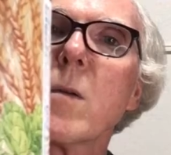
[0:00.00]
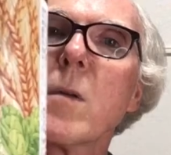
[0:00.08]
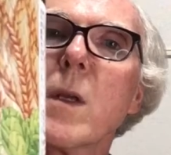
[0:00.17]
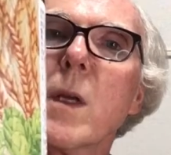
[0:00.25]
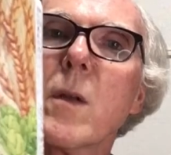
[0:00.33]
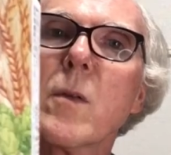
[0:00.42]

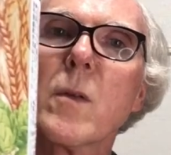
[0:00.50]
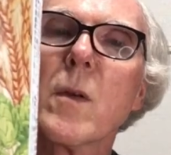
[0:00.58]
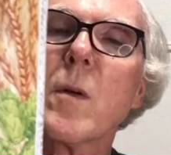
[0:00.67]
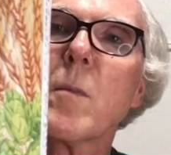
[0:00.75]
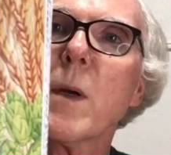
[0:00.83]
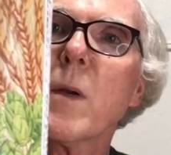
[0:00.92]
think it's the
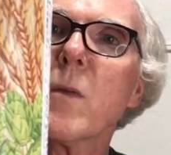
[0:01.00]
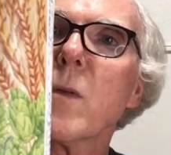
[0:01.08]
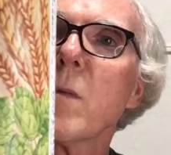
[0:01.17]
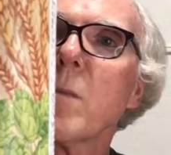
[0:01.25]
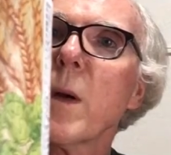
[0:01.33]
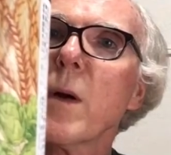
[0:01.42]
best
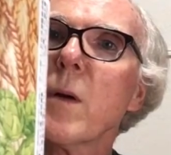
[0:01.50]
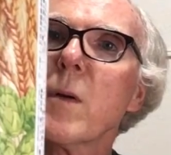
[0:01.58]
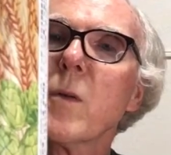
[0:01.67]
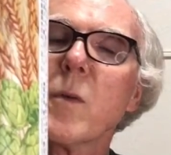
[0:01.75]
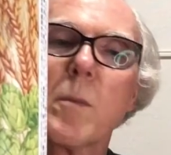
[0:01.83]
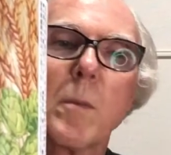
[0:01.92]
of
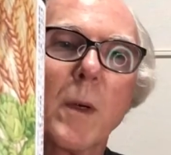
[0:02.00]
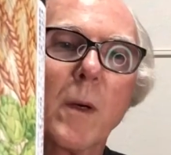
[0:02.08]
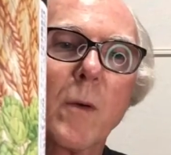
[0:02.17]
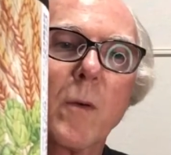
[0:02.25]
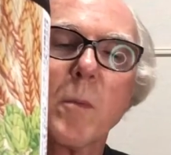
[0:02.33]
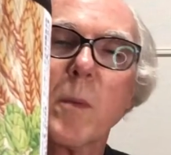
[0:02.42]
Baeren's
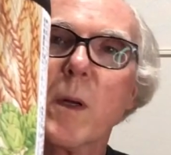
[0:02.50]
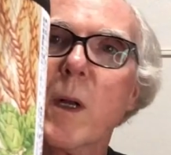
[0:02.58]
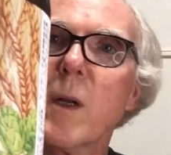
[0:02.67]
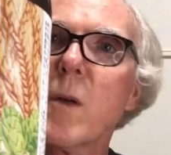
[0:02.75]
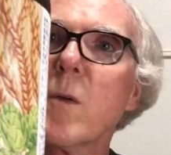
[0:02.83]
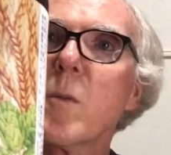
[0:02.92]
beers, but I
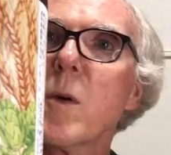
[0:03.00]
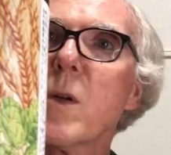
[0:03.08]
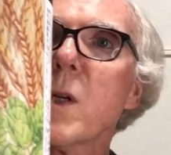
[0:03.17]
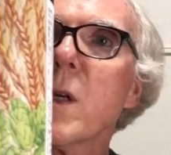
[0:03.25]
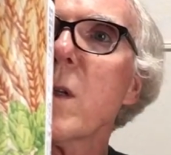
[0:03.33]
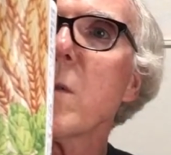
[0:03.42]
do
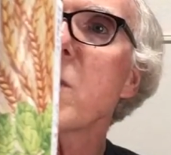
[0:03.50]
appreciate them